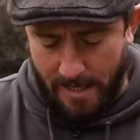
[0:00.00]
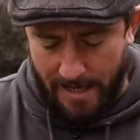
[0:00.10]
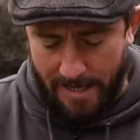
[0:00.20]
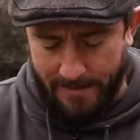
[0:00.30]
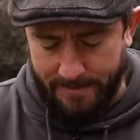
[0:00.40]

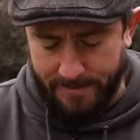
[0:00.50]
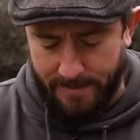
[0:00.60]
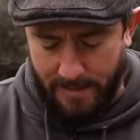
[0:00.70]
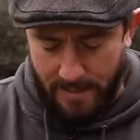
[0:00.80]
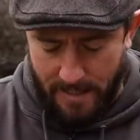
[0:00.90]

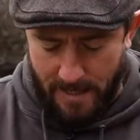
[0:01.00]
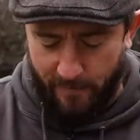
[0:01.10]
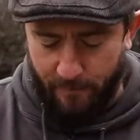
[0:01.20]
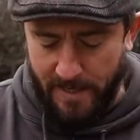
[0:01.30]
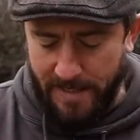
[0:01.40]
and
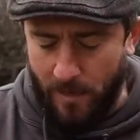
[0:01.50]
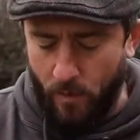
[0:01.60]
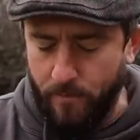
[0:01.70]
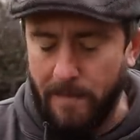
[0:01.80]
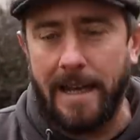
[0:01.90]
I've been
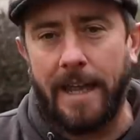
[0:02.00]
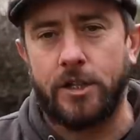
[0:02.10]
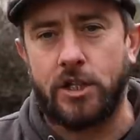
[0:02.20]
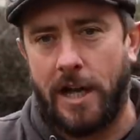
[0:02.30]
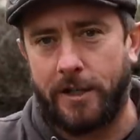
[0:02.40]
out in my
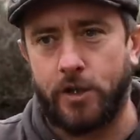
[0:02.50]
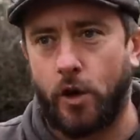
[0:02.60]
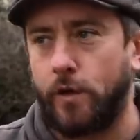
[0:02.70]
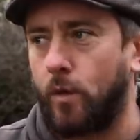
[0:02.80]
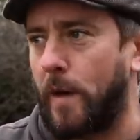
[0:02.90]
Lanshan
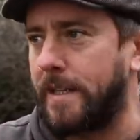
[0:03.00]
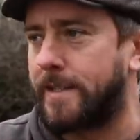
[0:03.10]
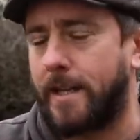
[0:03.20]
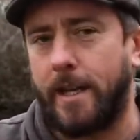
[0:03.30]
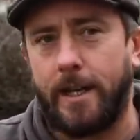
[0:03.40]
during the
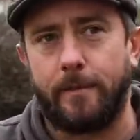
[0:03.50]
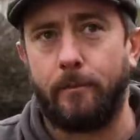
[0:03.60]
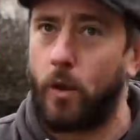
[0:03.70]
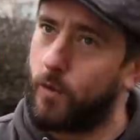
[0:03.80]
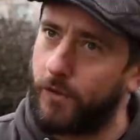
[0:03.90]
winter
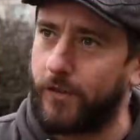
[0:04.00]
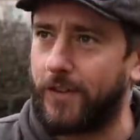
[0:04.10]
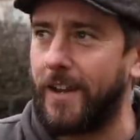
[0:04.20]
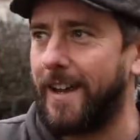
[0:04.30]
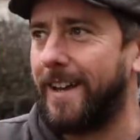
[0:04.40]

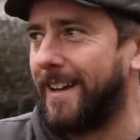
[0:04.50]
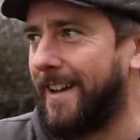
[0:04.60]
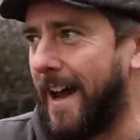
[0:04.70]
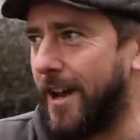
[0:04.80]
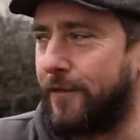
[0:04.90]
months
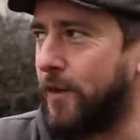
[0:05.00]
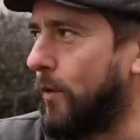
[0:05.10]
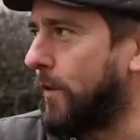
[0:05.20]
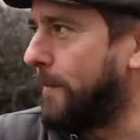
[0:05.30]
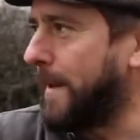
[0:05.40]
and a
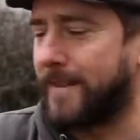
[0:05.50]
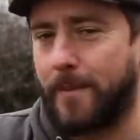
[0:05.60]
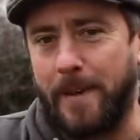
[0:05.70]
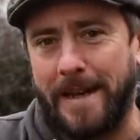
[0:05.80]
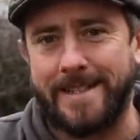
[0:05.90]
few other bits
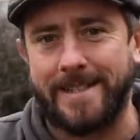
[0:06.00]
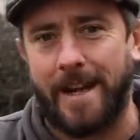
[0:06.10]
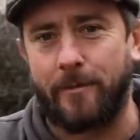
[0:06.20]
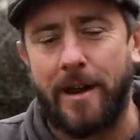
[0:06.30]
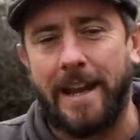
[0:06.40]
and pieces,
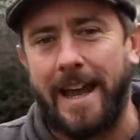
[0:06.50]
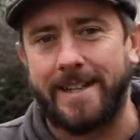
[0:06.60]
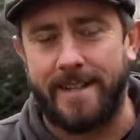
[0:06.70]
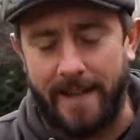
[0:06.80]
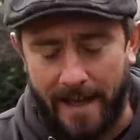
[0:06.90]
and I'm
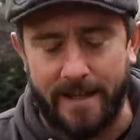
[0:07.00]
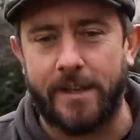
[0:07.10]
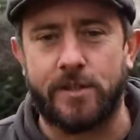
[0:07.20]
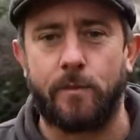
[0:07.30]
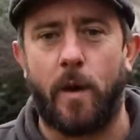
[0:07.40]
realizing that I
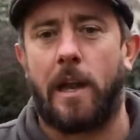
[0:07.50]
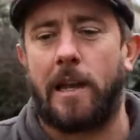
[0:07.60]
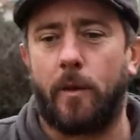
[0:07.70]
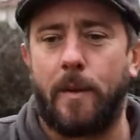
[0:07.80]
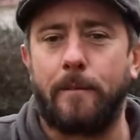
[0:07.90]
need something a
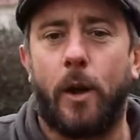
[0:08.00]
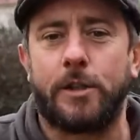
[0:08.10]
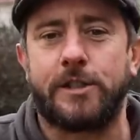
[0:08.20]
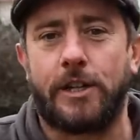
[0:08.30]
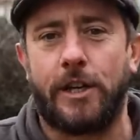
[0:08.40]
little bit more
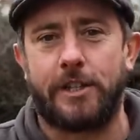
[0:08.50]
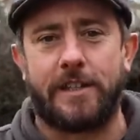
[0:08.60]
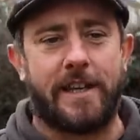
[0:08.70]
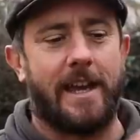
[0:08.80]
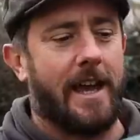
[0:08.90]

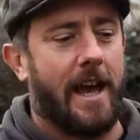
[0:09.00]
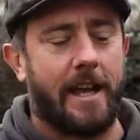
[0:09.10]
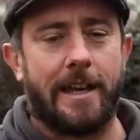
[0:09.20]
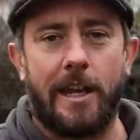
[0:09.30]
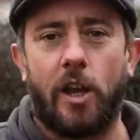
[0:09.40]
sturdy
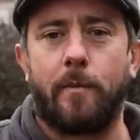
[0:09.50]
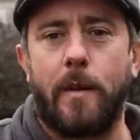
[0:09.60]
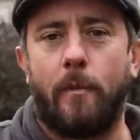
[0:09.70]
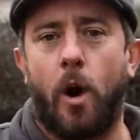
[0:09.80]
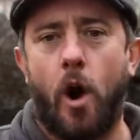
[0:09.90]
and a little
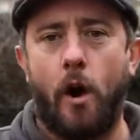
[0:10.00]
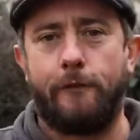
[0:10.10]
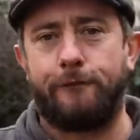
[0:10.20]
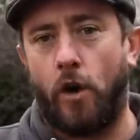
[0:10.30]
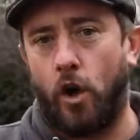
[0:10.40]
bit more
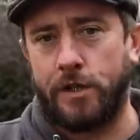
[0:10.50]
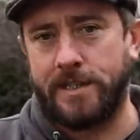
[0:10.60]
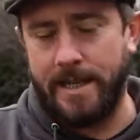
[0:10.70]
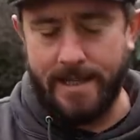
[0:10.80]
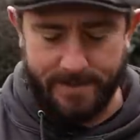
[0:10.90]
four
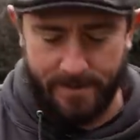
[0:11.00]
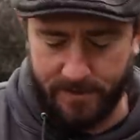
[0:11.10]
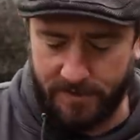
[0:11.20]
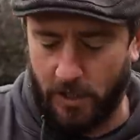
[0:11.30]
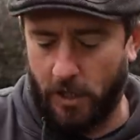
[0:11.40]
season.
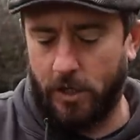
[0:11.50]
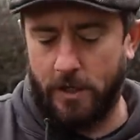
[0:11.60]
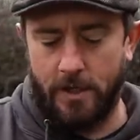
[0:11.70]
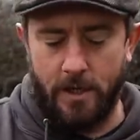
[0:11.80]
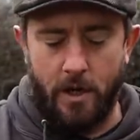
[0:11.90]
So
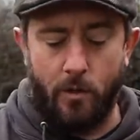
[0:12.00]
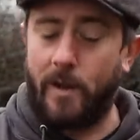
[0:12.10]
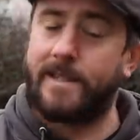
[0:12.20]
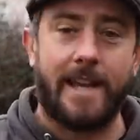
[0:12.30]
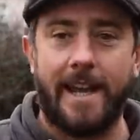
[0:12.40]

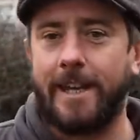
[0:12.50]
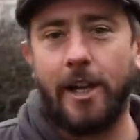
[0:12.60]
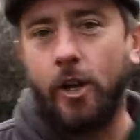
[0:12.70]
we're taking a